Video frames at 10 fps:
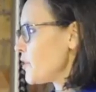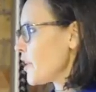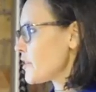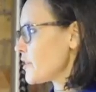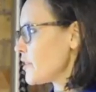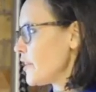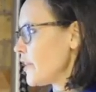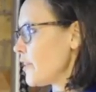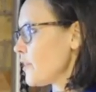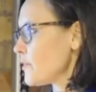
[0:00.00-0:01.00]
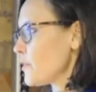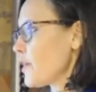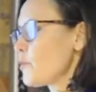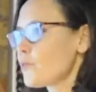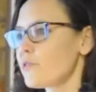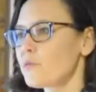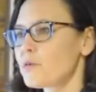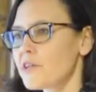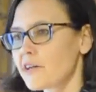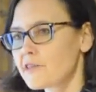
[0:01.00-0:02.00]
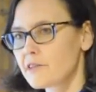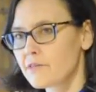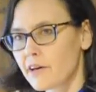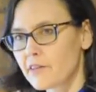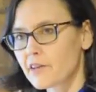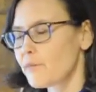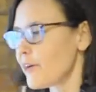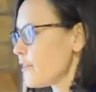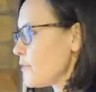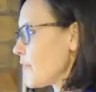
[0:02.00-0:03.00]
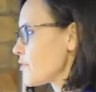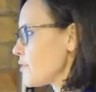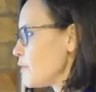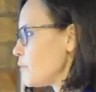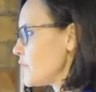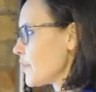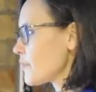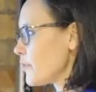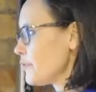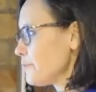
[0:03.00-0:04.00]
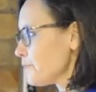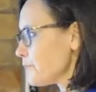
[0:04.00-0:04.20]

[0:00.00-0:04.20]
production, and it also helps with the production of healthy amounts of estrogen and progesterone.